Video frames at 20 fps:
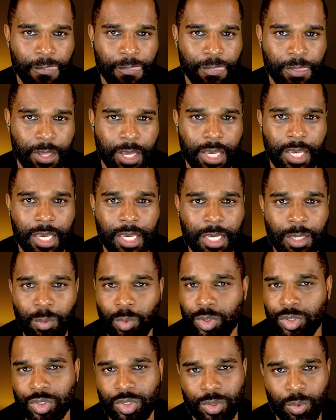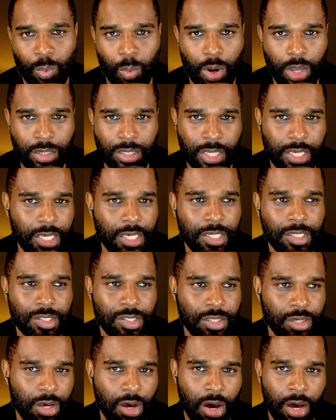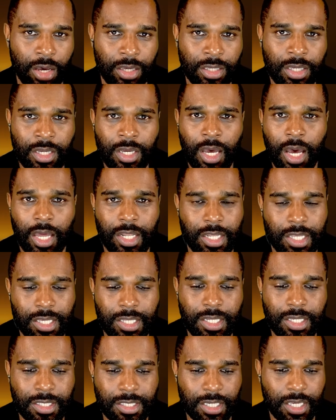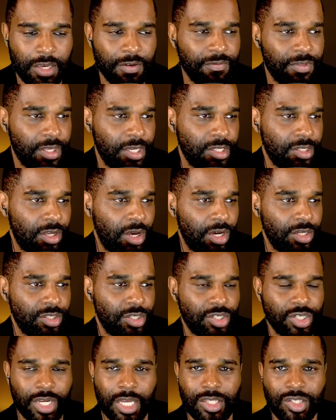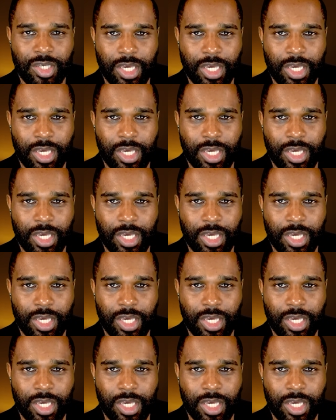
that he was the one, he's the guy, and you need to give these guys a chance.